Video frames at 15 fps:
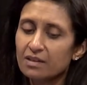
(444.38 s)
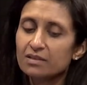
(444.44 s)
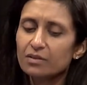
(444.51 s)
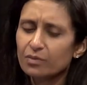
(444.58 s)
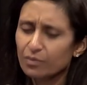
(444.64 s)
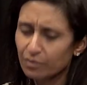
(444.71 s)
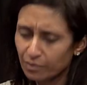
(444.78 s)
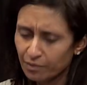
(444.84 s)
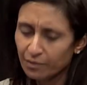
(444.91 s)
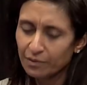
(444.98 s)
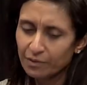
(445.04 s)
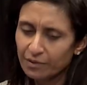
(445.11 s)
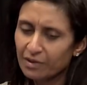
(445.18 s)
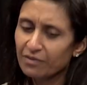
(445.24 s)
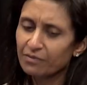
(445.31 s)
So
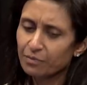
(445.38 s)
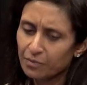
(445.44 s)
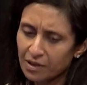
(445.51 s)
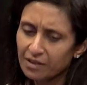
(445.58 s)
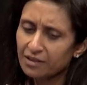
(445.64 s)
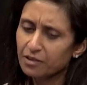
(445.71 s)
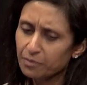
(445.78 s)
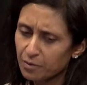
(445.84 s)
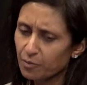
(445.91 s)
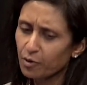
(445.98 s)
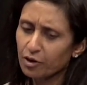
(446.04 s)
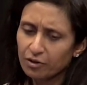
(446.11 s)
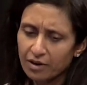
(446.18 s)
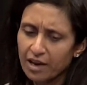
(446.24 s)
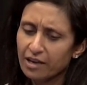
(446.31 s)
a little bit
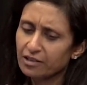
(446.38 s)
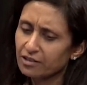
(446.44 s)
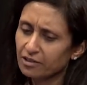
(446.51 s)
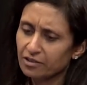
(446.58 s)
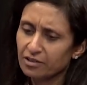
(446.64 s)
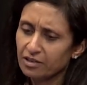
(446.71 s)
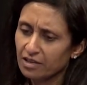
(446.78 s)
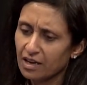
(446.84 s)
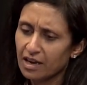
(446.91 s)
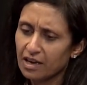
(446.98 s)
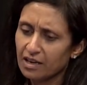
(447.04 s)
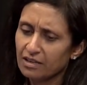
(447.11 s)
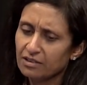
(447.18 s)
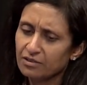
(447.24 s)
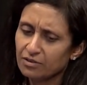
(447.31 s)
more granular,
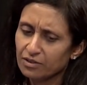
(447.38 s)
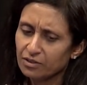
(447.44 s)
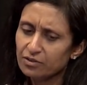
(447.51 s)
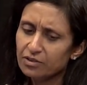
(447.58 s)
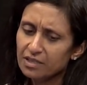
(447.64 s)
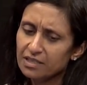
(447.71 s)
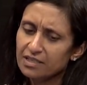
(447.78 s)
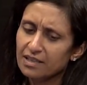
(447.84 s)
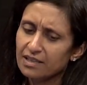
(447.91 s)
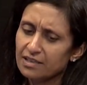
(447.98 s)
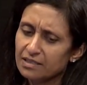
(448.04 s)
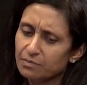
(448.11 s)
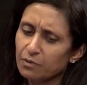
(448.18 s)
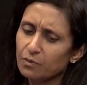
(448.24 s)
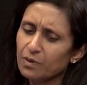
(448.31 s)
and you alluded to
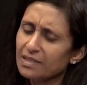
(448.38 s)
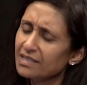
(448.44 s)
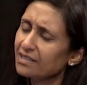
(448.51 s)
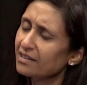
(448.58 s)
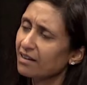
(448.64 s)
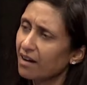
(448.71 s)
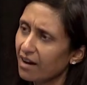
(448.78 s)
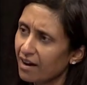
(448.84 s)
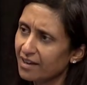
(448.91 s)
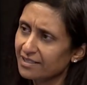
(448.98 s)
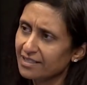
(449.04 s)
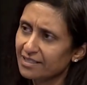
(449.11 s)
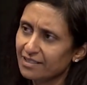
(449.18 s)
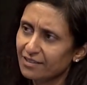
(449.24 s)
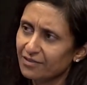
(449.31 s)
this, but what's the
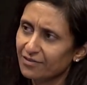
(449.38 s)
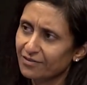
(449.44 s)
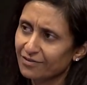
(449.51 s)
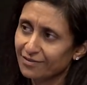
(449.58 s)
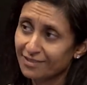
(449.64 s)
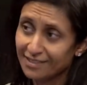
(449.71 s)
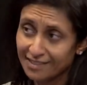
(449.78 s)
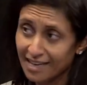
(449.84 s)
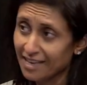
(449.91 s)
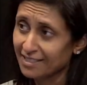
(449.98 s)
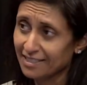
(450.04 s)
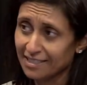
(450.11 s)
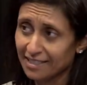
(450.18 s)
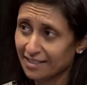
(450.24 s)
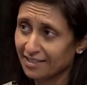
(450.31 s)
cost of
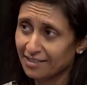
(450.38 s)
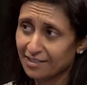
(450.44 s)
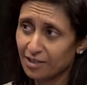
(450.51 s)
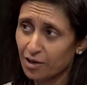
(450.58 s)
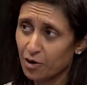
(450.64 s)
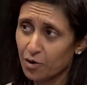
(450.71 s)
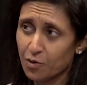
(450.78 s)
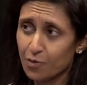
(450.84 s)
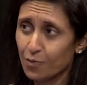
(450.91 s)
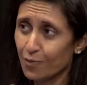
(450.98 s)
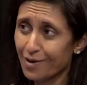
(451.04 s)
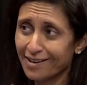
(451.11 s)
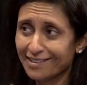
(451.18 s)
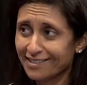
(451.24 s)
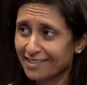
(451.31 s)
testing? So
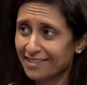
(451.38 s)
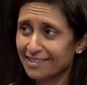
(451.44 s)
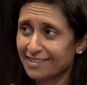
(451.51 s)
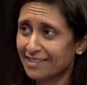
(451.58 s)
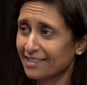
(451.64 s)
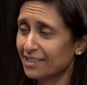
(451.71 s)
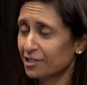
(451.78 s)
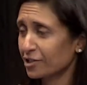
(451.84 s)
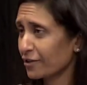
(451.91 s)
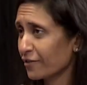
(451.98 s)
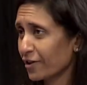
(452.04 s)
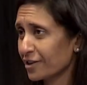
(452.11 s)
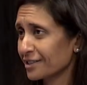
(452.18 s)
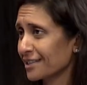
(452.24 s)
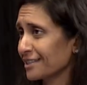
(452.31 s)
what does
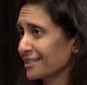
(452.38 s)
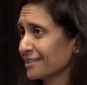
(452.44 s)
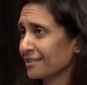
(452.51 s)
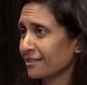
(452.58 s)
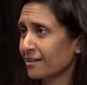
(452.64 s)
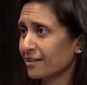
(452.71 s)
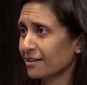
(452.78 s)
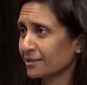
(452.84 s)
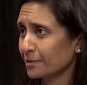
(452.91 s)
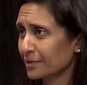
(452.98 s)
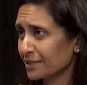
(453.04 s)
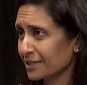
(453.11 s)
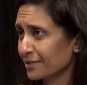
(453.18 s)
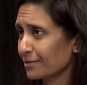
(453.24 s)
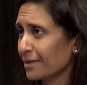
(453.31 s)
EGFR testing cost?
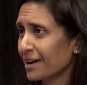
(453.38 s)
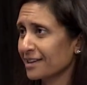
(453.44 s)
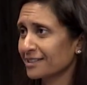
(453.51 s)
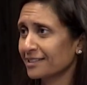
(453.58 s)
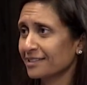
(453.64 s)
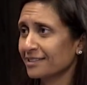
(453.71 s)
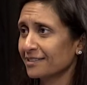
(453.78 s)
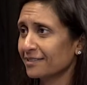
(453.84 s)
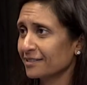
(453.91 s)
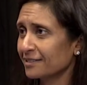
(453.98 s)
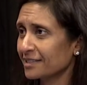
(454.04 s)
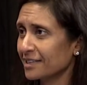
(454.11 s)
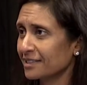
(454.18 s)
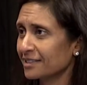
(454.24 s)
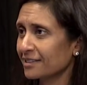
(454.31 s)
What does RAS
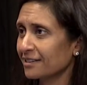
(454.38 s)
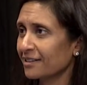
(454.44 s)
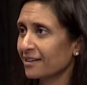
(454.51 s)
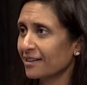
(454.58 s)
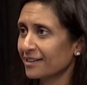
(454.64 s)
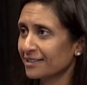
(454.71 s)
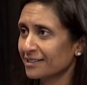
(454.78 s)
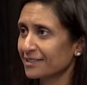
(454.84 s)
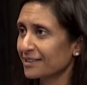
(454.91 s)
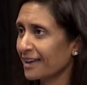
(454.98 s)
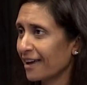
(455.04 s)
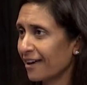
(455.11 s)
testing cost?